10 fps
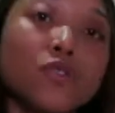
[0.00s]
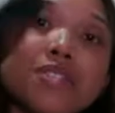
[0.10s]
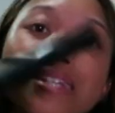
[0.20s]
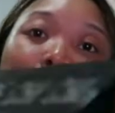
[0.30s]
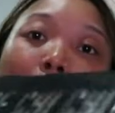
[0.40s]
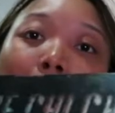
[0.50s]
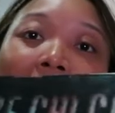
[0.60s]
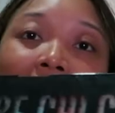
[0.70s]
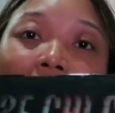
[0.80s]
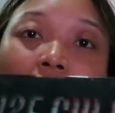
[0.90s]
this
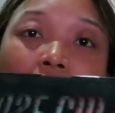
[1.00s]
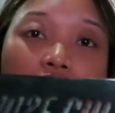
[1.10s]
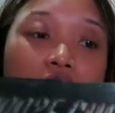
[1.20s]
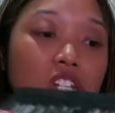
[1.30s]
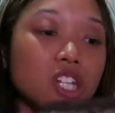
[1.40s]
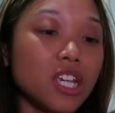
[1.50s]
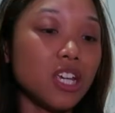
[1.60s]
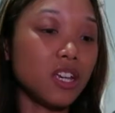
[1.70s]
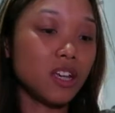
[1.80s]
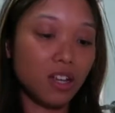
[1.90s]
massive Chi
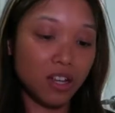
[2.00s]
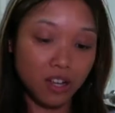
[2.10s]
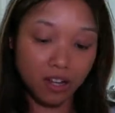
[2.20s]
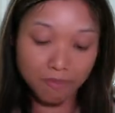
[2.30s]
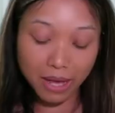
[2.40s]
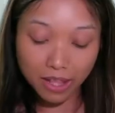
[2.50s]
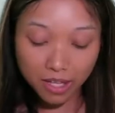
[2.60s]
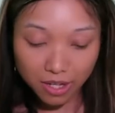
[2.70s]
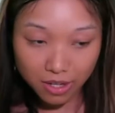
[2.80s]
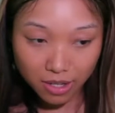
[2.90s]

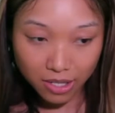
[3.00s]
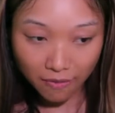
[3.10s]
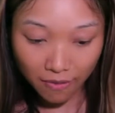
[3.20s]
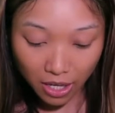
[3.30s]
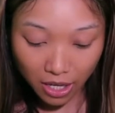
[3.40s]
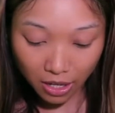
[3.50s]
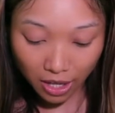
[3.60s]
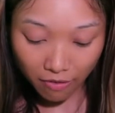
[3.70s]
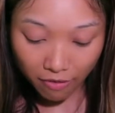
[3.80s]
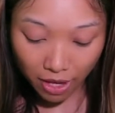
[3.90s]
palette because I feel like it'll
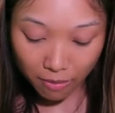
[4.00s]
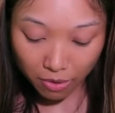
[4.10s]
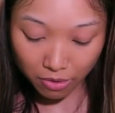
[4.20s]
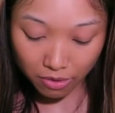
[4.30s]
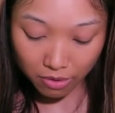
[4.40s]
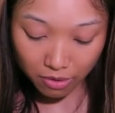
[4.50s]
have light blue.